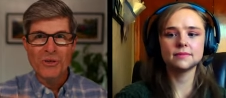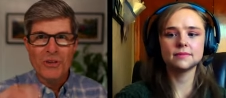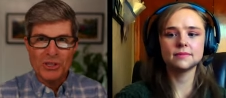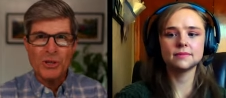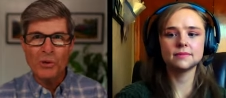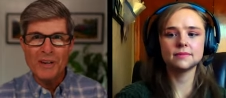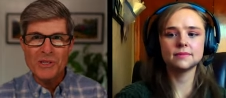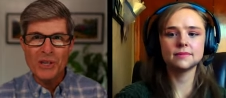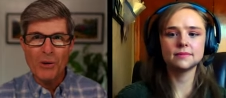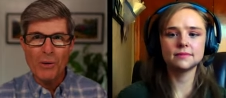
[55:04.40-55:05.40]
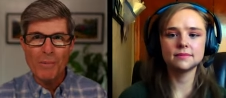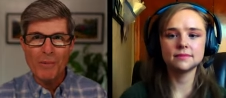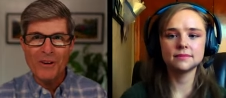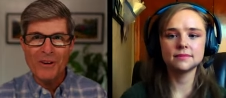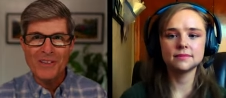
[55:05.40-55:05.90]
Speaker 1: so that it's nice and
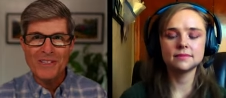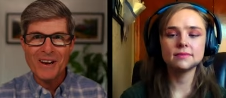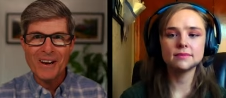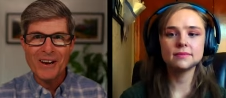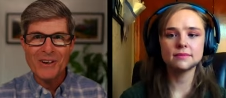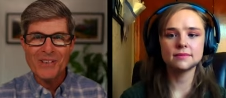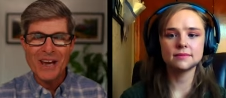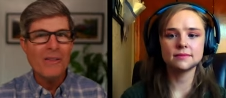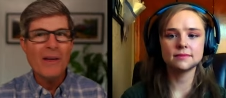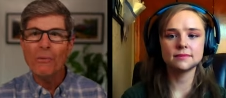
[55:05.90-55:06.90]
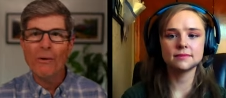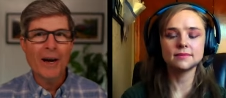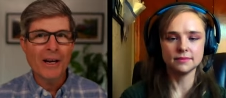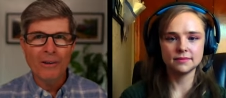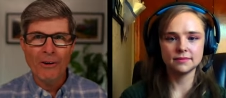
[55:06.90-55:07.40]
grippy on the tires and they
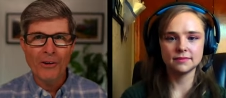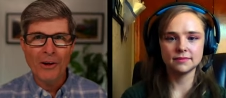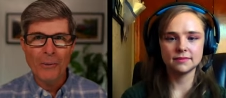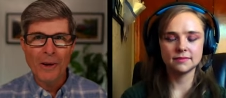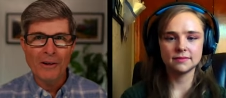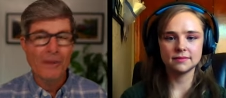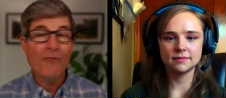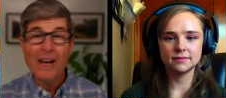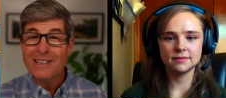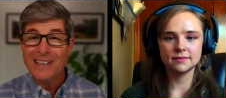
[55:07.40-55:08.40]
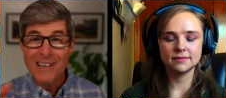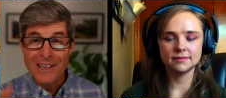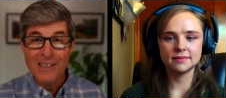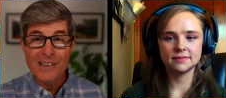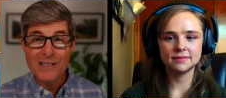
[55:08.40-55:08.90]
ride all year round in fact the
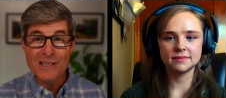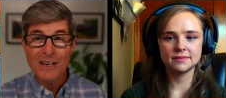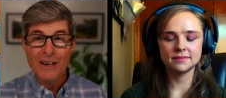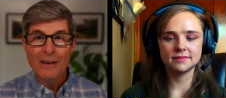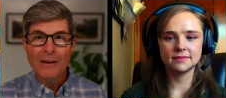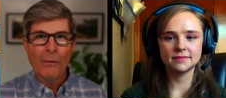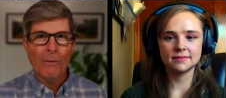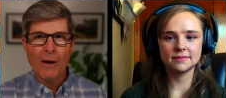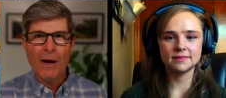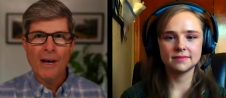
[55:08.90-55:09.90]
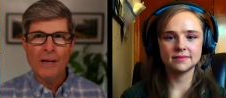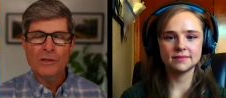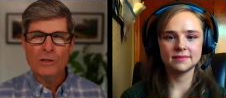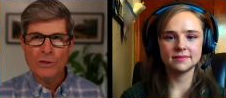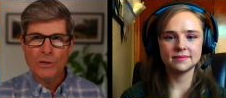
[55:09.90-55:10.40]
kids
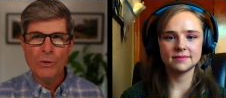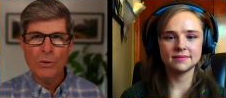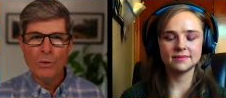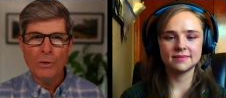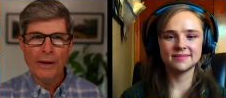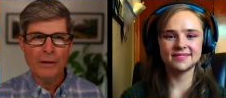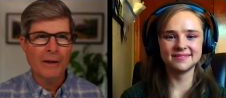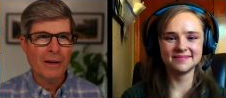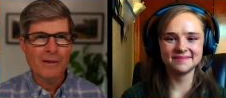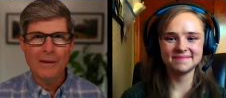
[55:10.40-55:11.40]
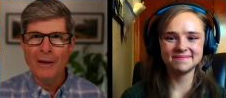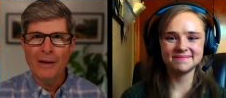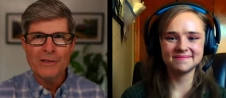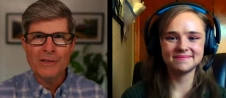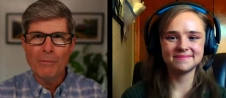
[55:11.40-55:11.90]
ride to school at like
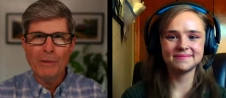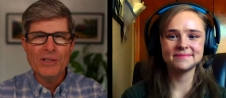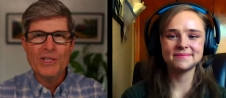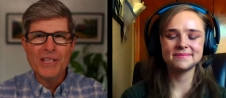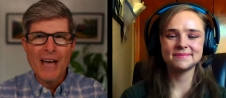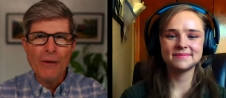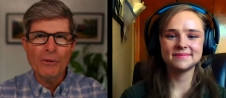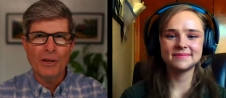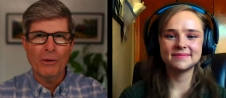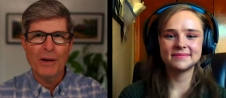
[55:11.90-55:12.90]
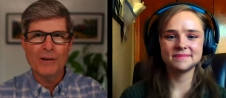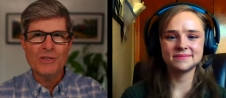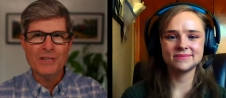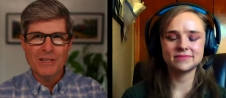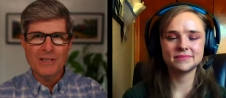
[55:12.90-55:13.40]
uh, some astounding rate
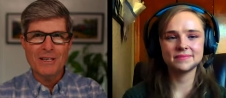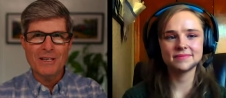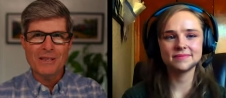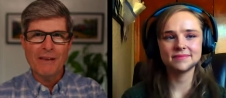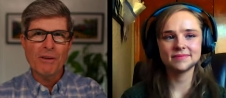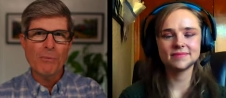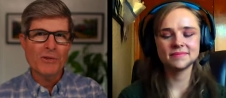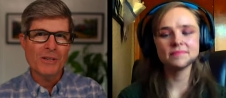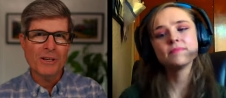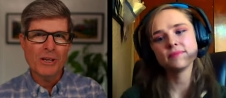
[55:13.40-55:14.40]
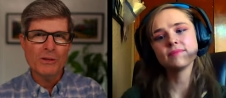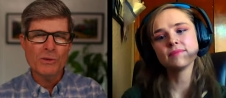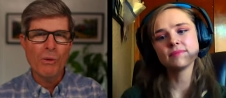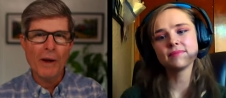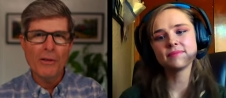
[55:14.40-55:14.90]
of 60 to 70% of
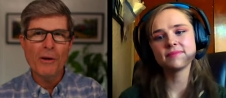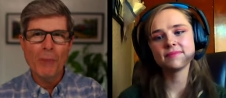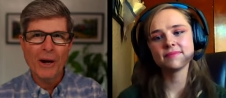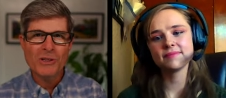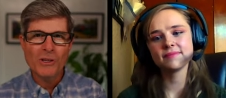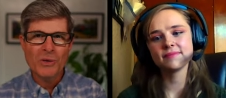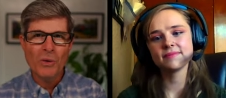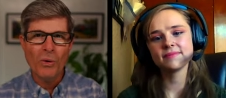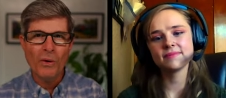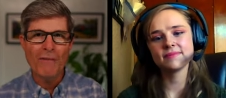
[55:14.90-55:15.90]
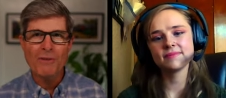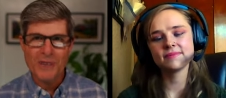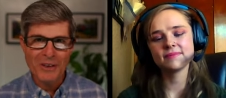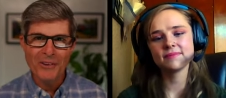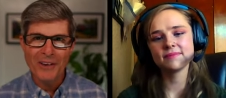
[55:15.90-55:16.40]
kids ride their bike to school every
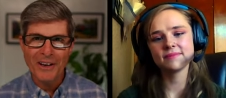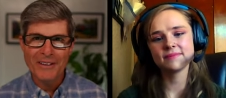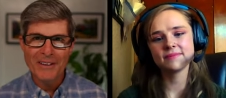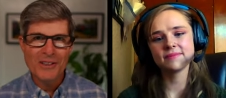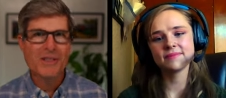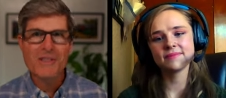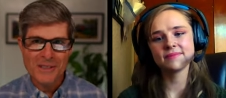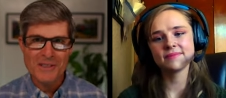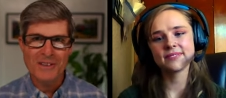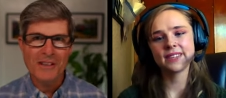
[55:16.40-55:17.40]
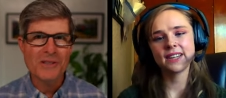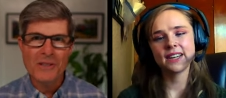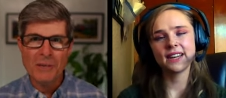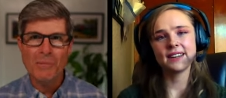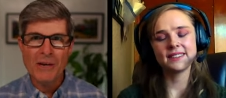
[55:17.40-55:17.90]
single day. It's just, a, it's
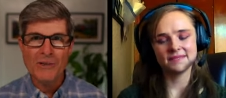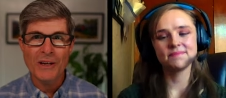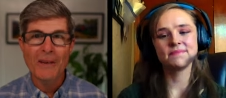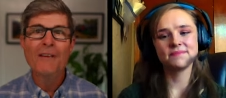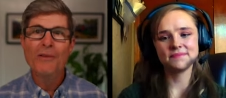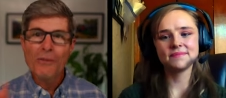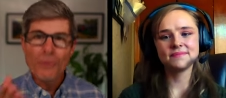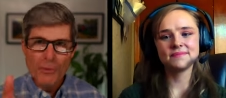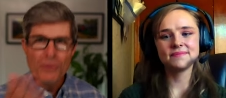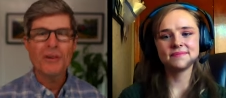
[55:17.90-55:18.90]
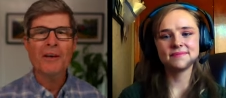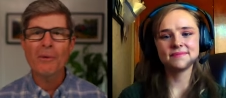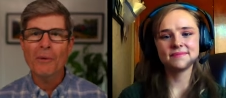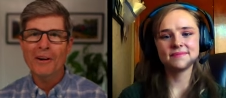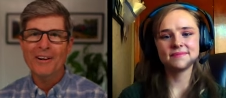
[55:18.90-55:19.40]
just amazing through the
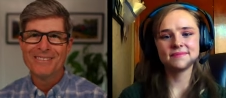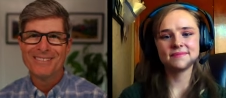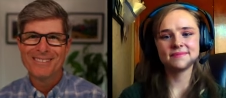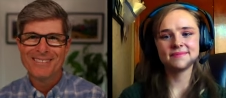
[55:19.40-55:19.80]
dead of winter.